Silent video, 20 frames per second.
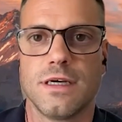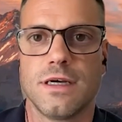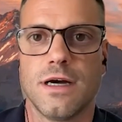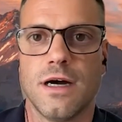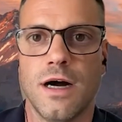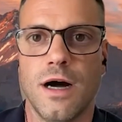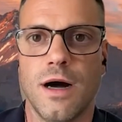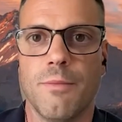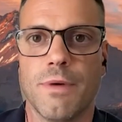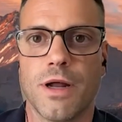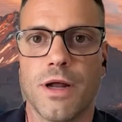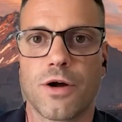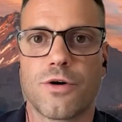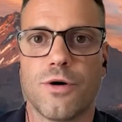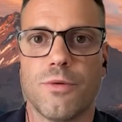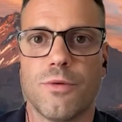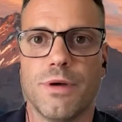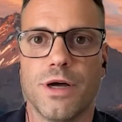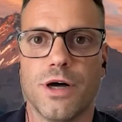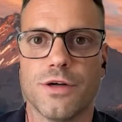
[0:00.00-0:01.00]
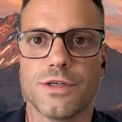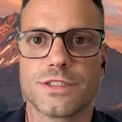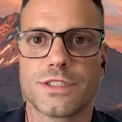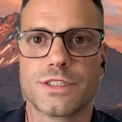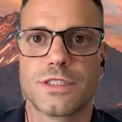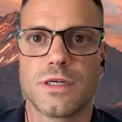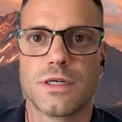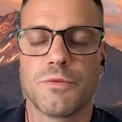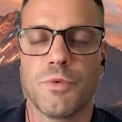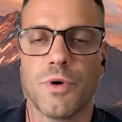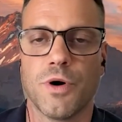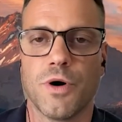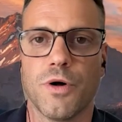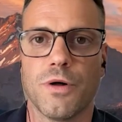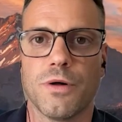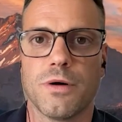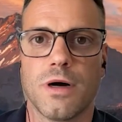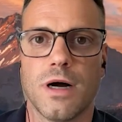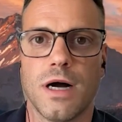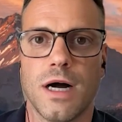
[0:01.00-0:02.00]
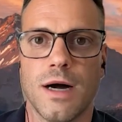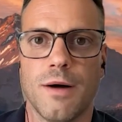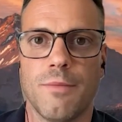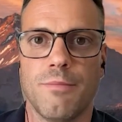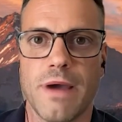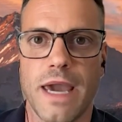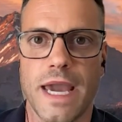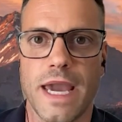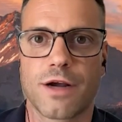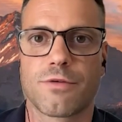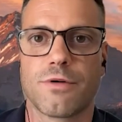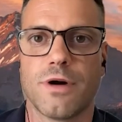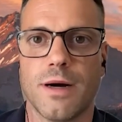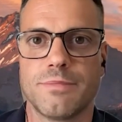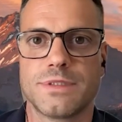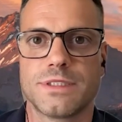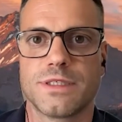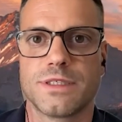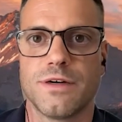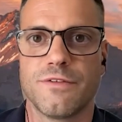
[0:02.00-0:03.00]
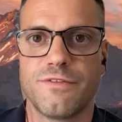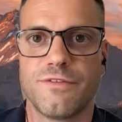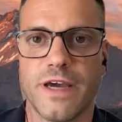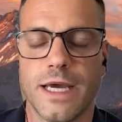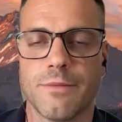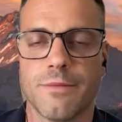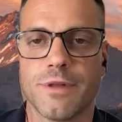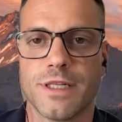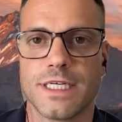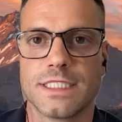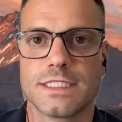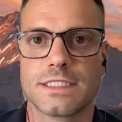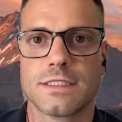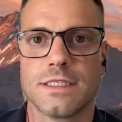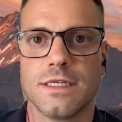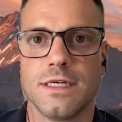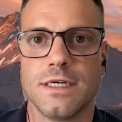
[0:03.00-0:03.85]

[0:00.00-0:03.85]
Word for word: Uh, medical bills will uh, bankrupt families.